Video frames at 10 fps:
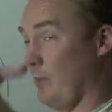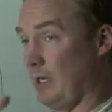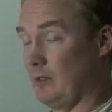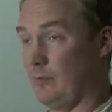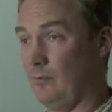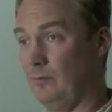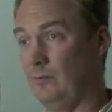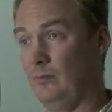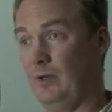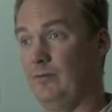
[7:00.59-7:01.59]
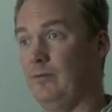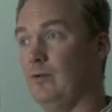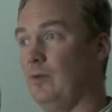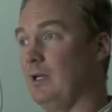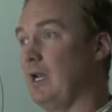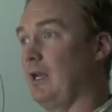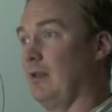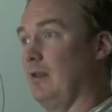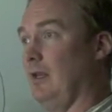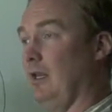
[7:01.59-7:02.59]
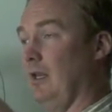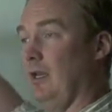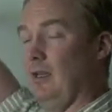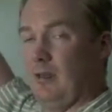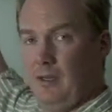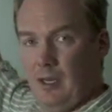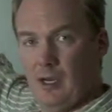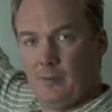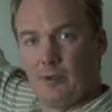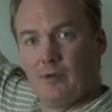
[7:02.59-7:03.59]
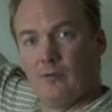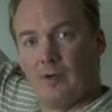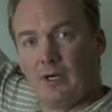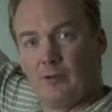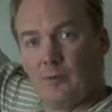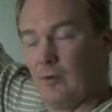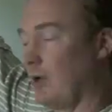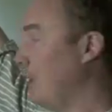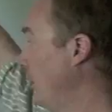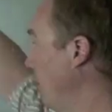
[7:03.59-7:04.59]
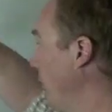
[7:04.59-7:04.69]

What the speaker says: I mentioned before, we take the optical rings protocol